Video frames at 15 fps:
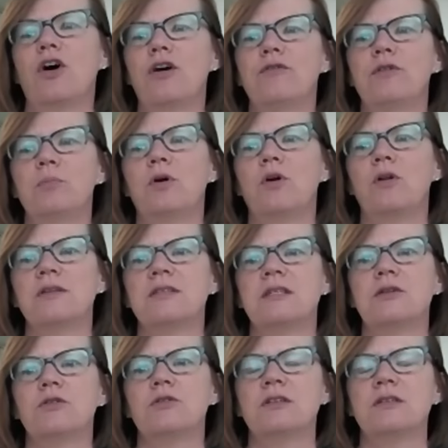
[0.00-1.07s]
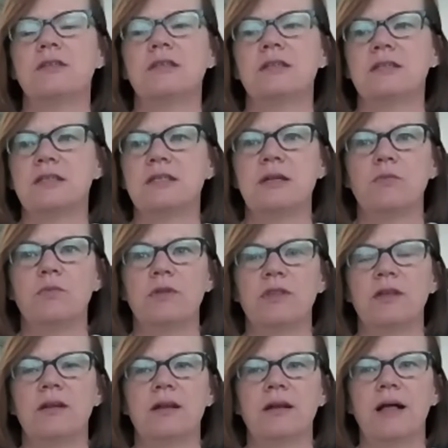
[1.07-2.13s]
COVID policy or does it sit
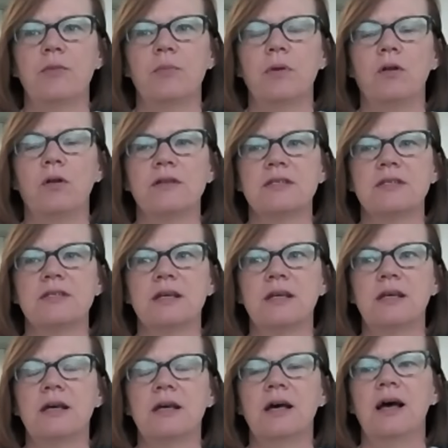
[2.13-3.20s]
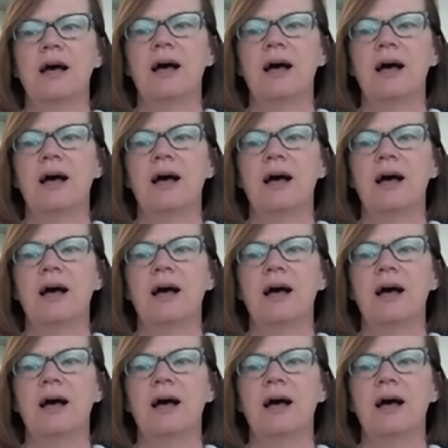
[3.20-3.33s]
within another policy?